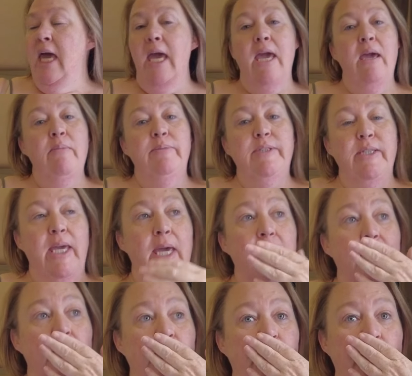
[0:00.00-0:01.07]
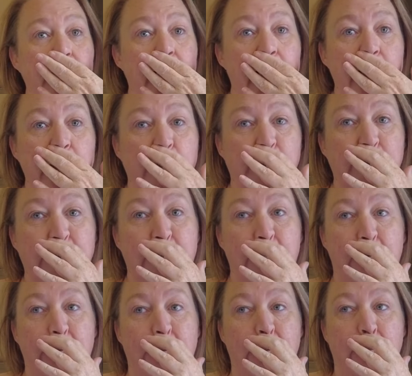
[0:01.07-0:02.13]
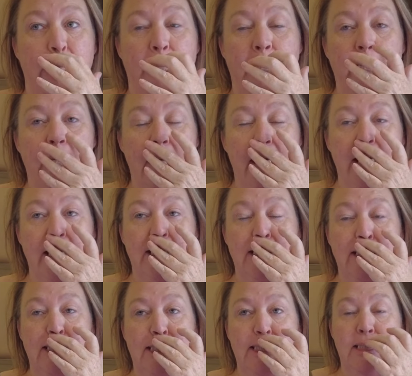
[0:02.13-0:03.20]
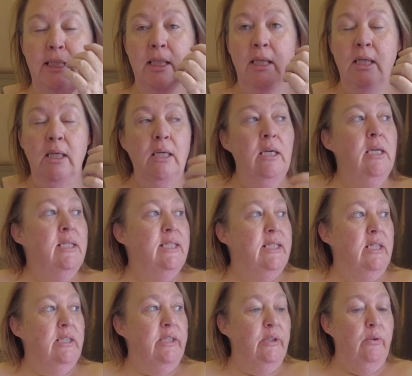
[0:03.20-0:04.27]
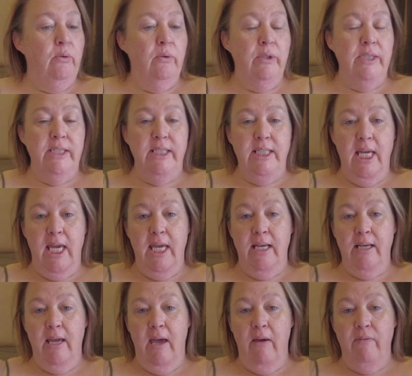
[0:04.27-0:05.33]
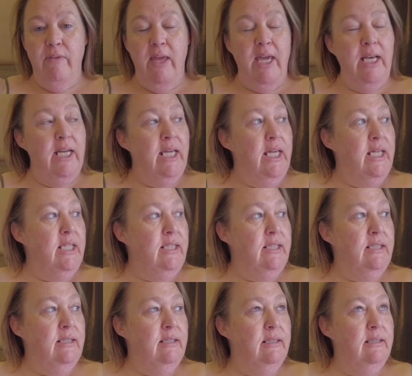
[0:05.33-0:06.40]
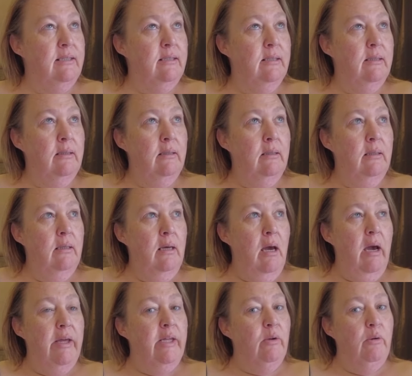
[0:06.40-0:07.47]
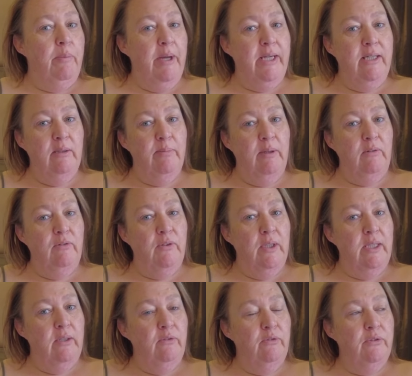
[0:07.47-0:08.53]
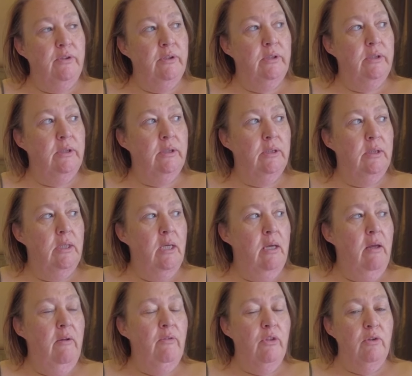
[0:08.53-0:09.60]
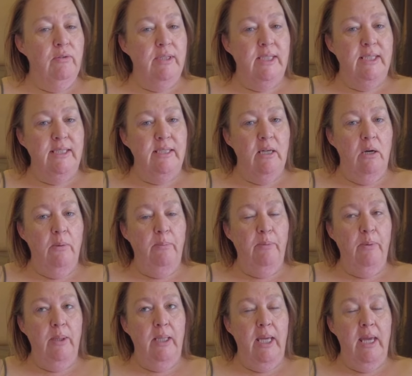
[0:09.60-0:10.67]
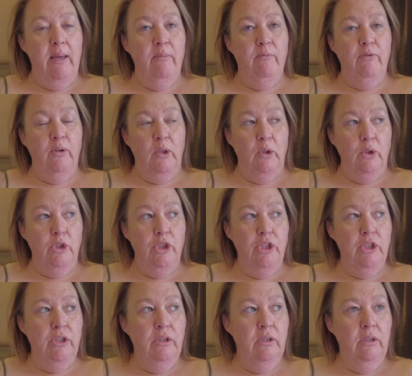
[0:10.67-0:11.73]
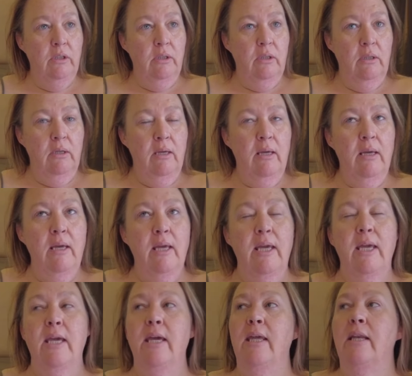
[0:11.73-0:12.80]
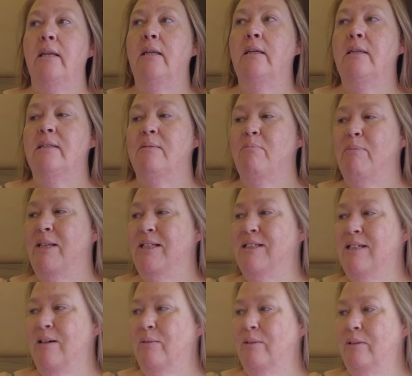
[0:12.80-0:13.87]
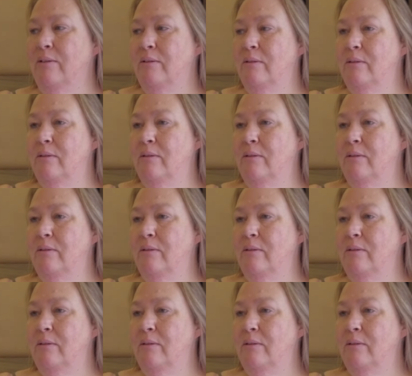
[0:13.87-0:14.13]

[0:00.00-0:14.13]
Um so yeah, it's a full day church today. It's starting a quarter to ten and then it's I think we're back here about five. There is a stop um for lunch in is it Milltown?